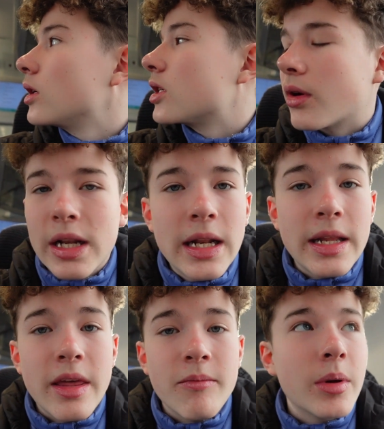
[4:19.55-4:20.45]
So
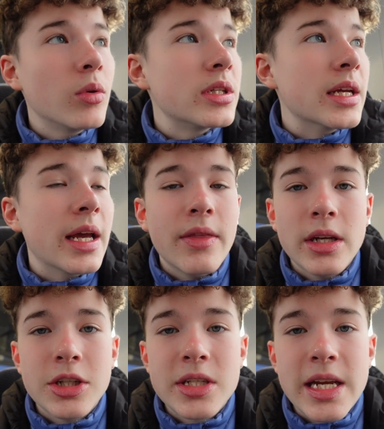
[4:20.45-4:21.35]
clearly they've built it and
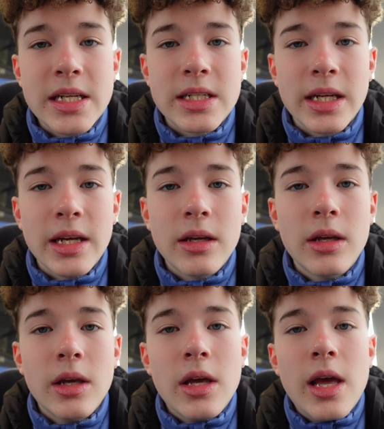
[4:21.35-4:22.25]
they're just testing it.
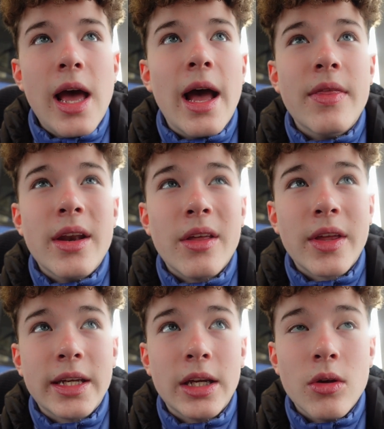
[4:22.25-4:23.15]
And then I
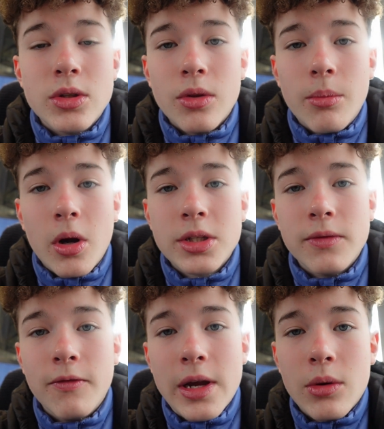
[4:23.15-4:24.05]
think it goes on the
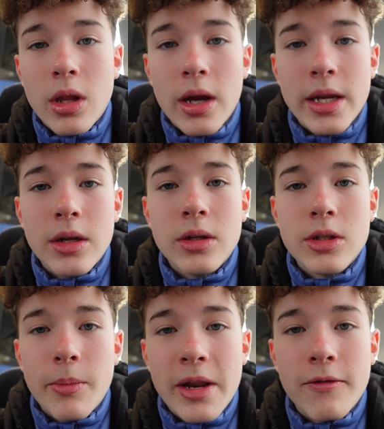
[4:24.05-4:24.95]
Marston Vale line
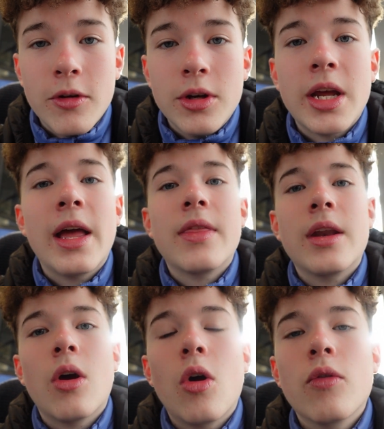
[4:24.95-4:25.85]
to Bedford and
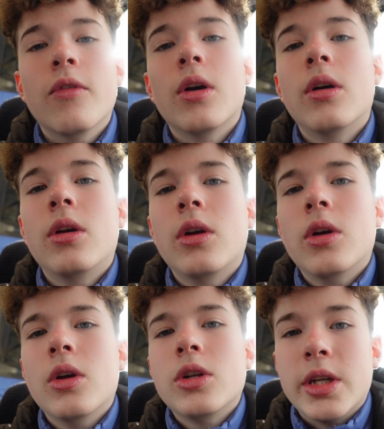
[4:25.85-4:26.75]
then over
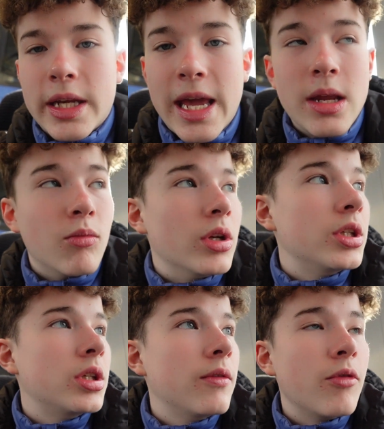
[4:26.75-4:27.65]
to
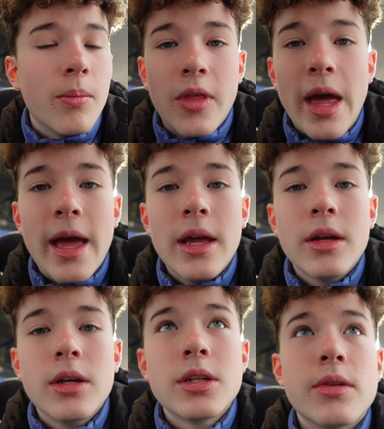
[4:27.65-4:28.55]
Cambridge from there.
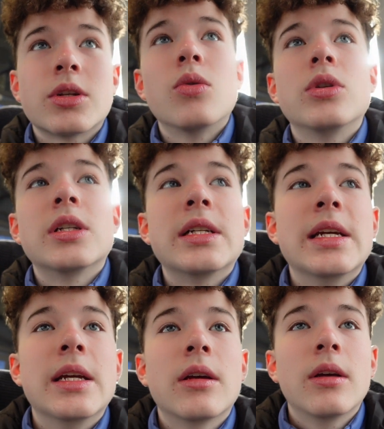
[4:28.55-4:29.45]
So it's cool to
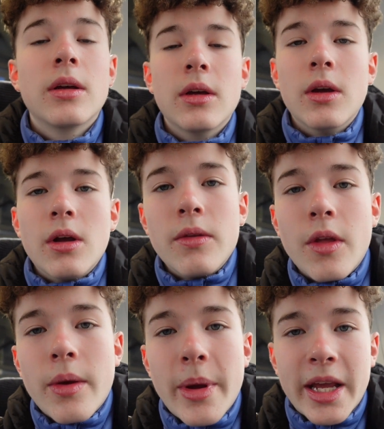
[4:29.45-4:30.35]
see
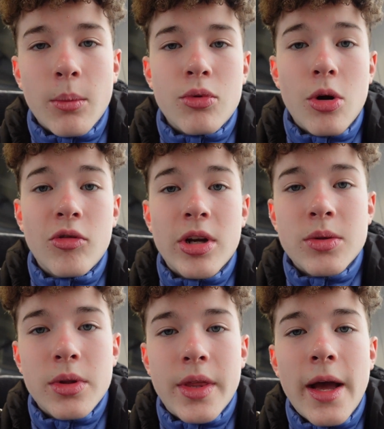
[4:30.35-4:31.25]
that they're making
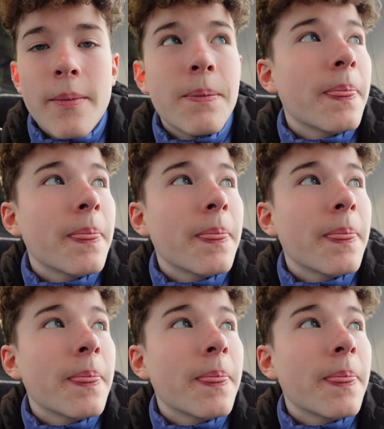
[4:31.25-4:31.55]
progress with that.